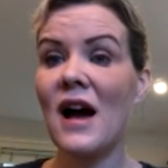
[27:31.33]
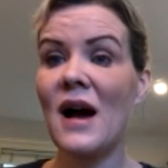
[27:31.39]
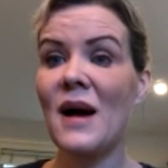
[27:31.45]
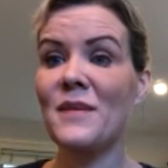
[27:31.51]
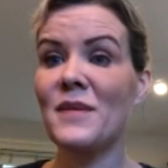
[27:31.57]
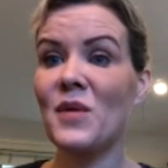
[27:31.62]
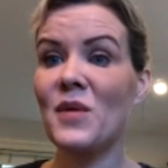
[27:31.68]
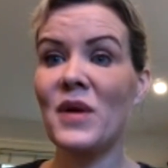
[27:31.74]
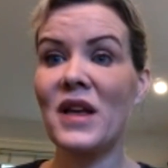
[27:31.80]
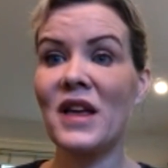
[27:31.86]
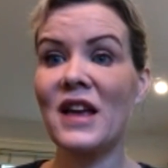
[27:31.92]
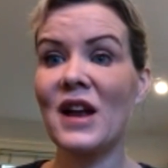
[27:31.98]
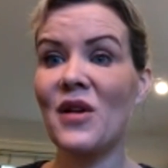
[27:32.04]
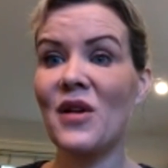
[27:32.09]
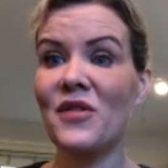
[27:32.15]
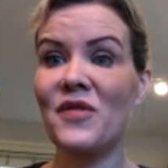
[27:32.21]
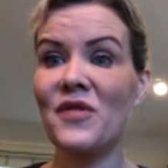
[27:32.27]
and we can
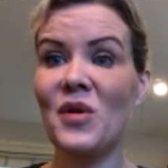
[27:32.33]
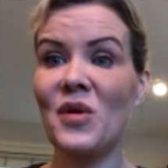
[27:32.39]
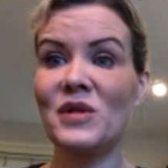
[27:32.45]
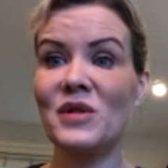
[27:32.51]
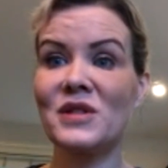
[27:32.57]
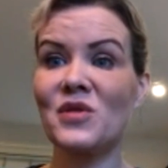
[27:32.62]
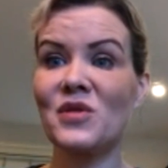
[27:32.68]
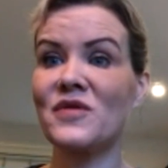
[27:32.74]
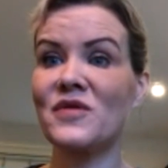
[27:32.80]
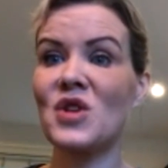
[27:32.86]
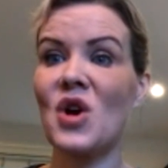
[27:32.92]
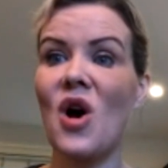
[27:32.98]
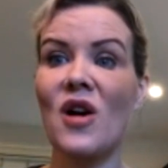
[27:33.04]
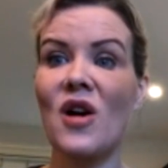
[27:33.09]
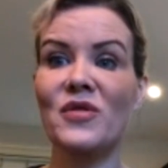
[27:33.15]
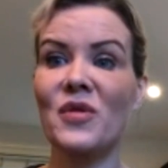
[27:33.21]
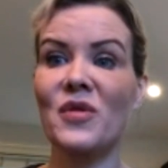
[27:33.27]
get on the phone and sort of
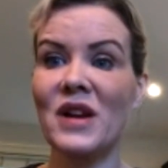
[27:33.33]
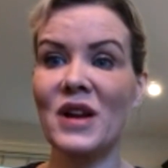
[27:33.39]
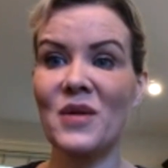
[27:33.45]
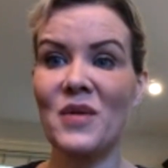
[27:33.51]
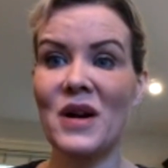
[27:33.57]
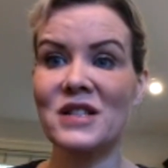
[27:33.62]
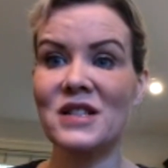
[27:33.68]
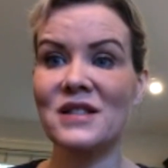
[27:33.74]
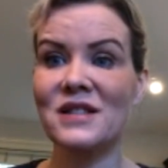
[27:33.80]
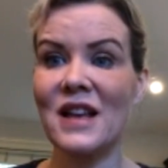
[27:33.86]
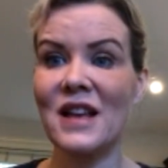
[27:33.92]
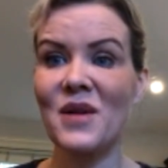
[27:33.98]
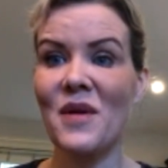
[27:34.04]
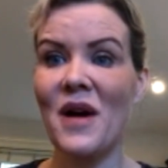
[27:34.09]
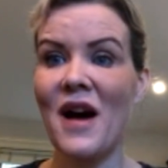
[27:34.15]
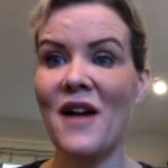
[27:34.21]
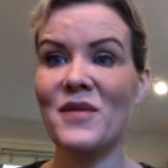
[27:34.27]
talk through any questions
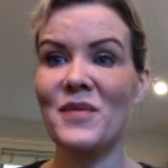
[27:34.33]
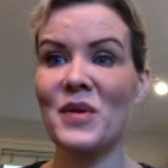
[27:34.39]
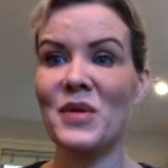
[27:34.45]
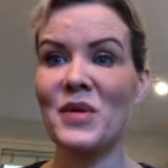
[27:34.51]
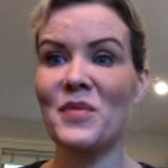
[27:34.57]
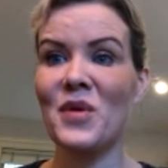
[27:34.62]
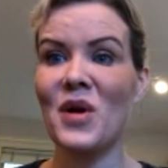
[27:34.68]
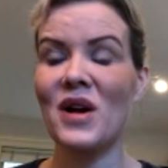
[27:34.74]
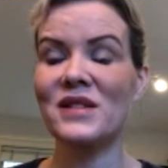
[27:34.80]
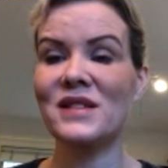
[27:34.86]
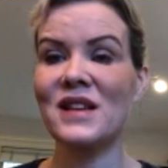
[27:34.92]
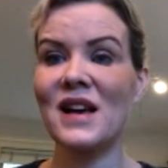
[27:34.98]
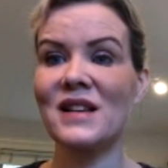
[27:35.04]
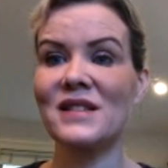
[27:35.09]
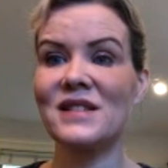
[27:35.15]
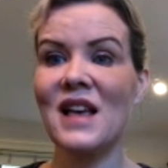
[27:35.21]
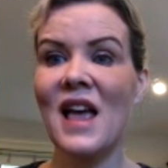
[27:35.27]
that you have about the
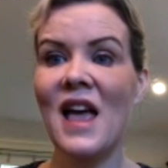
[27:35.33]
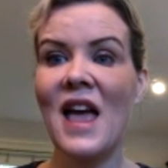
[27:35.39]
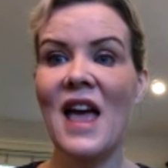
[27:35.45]
process.